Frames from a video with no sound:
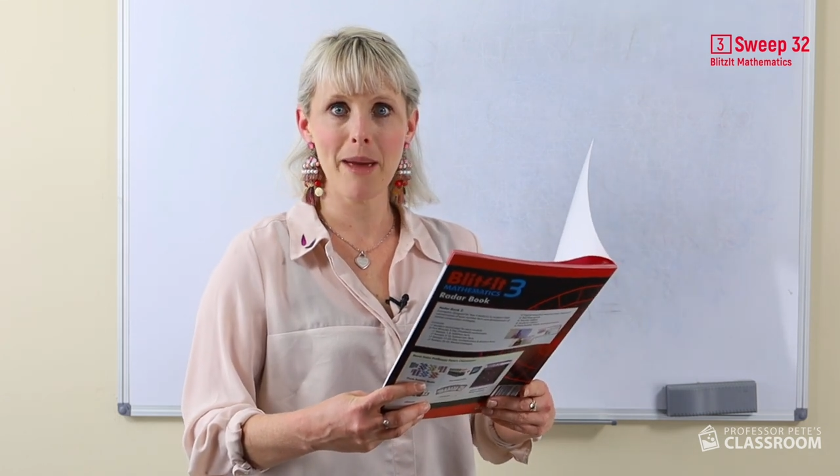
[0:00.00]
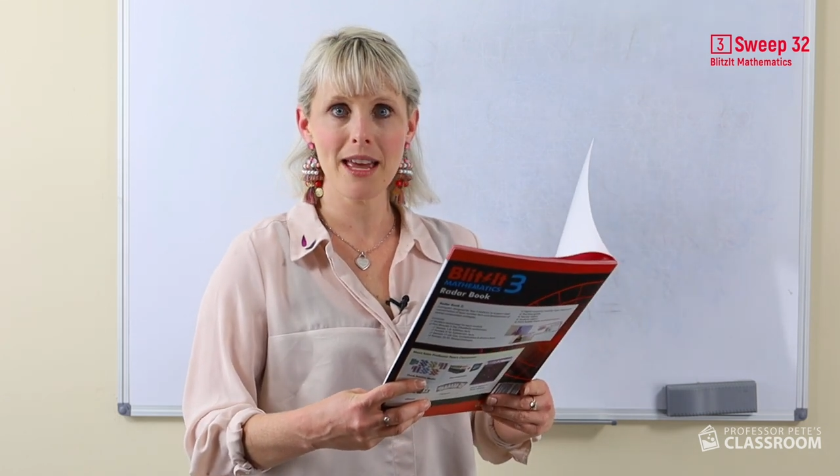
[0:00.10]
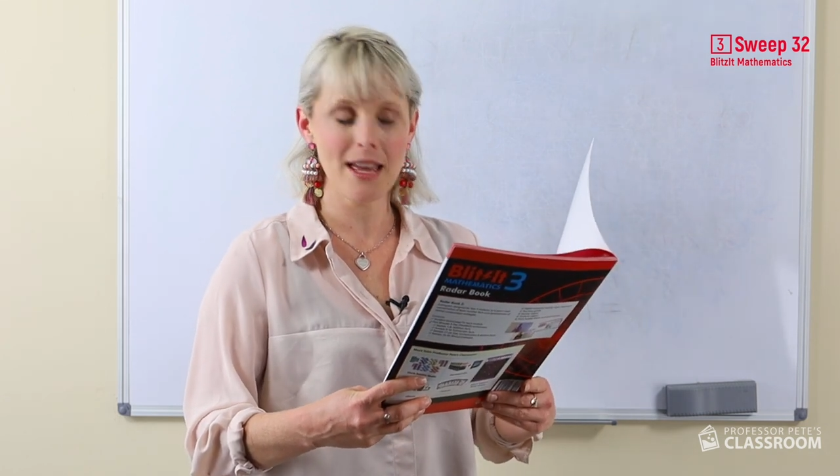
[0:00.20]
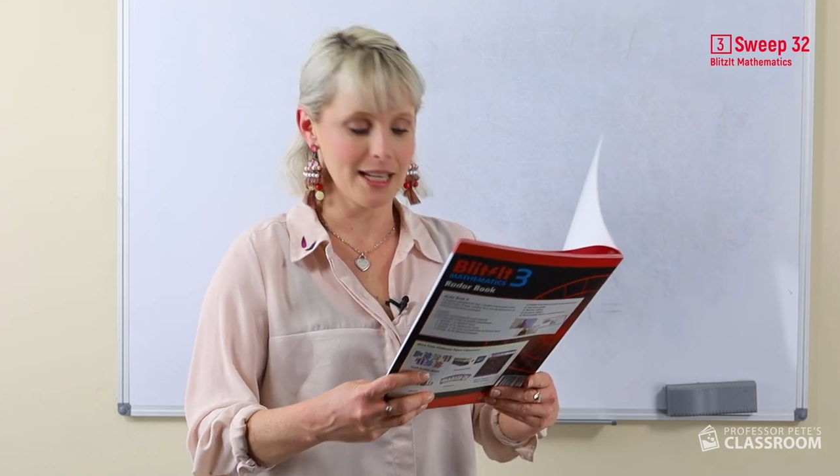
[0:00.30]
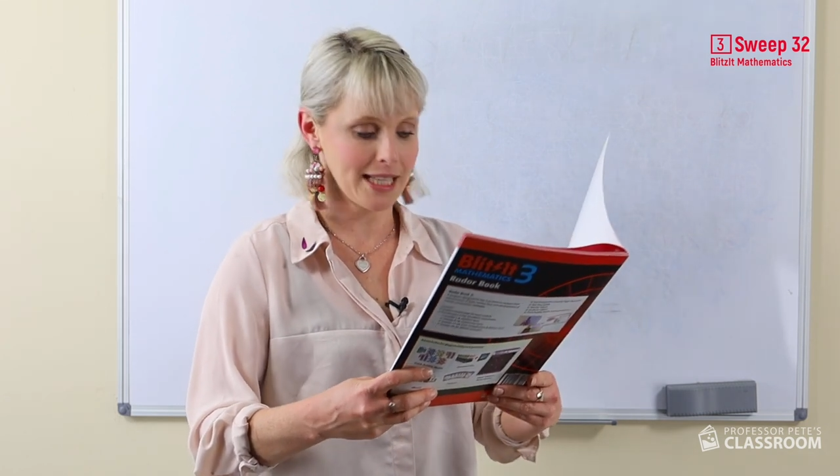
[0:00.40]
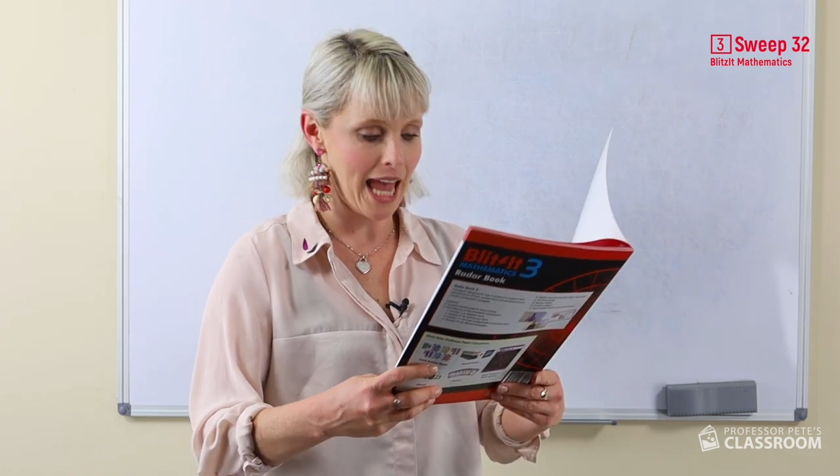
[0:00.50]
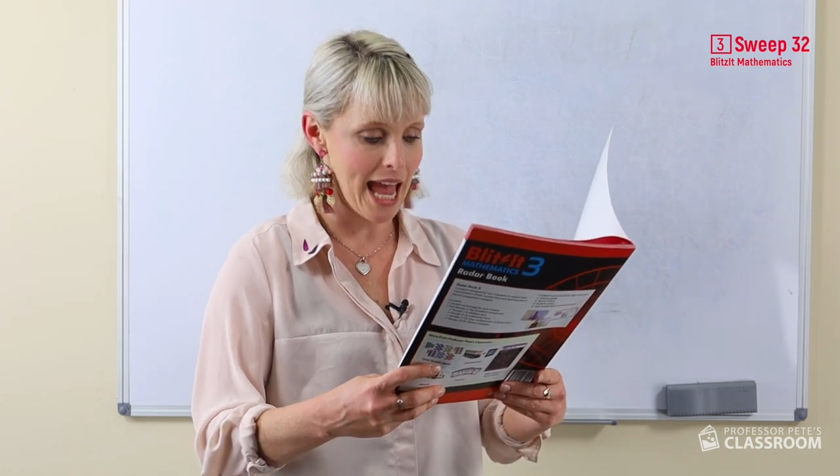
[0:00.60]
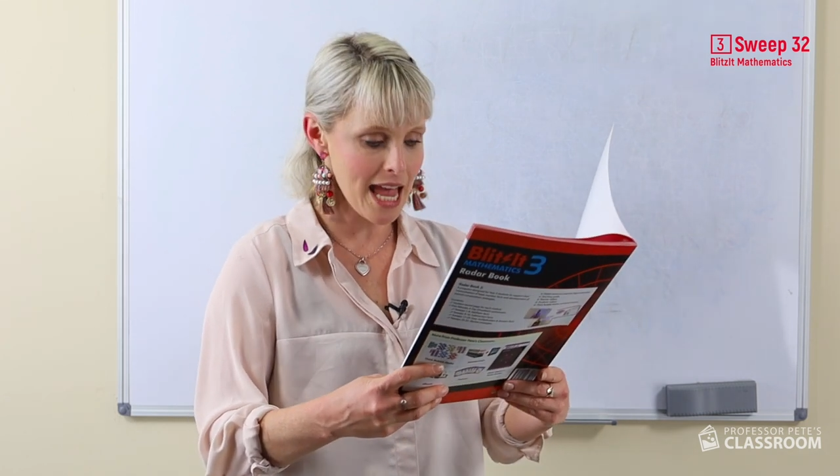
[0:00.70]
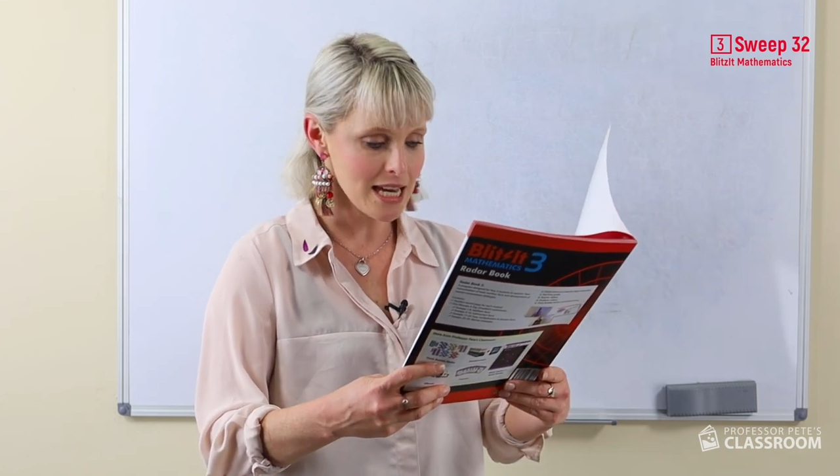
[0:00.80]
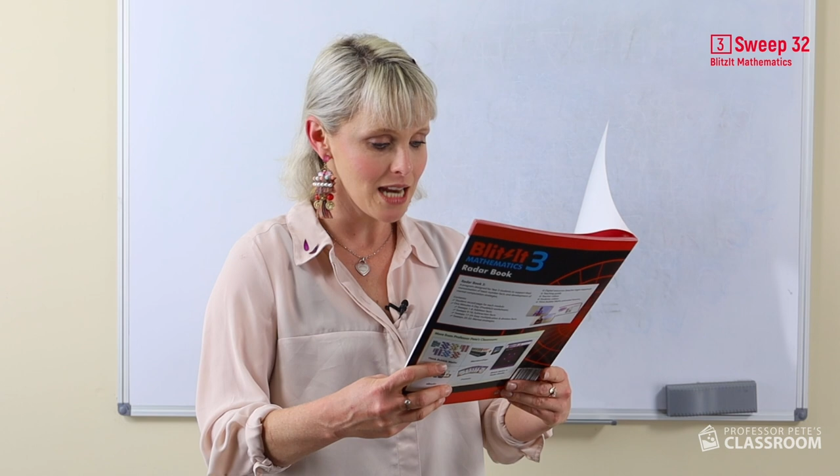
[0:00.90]
making a
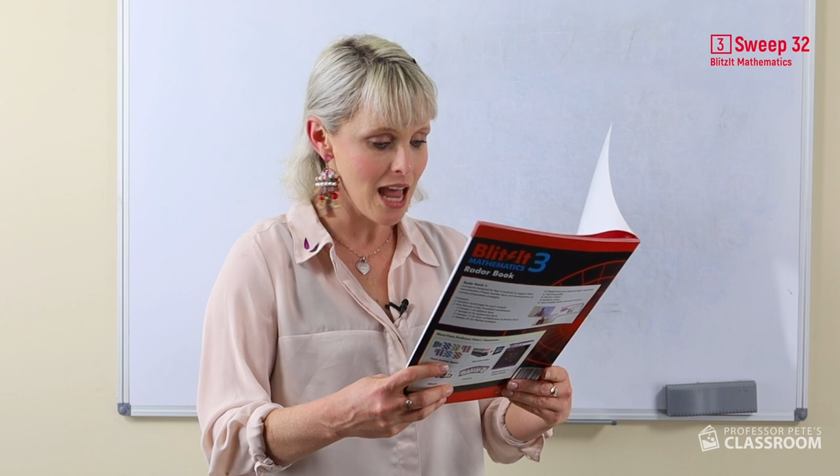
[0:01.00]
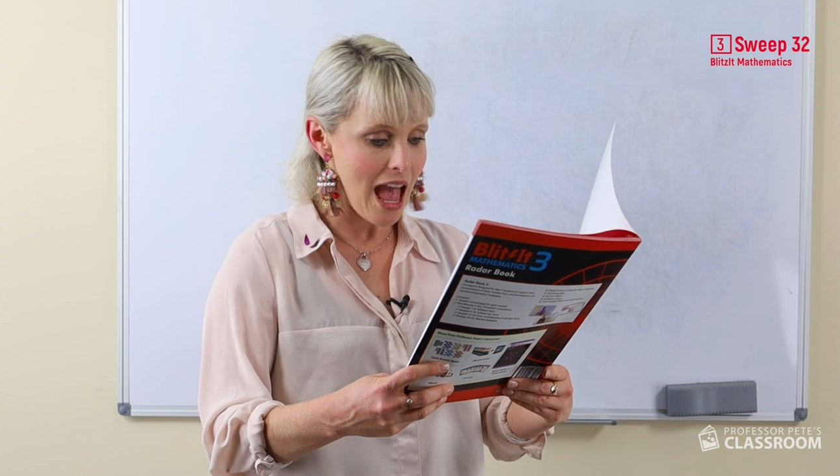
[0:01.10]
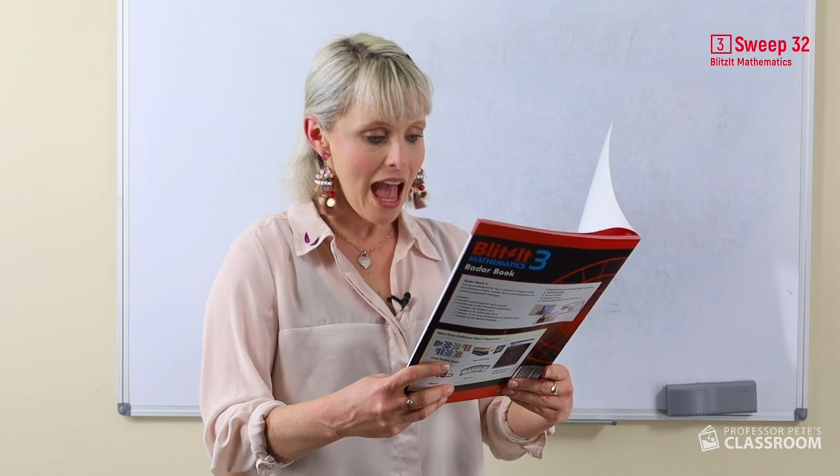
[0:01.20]
10,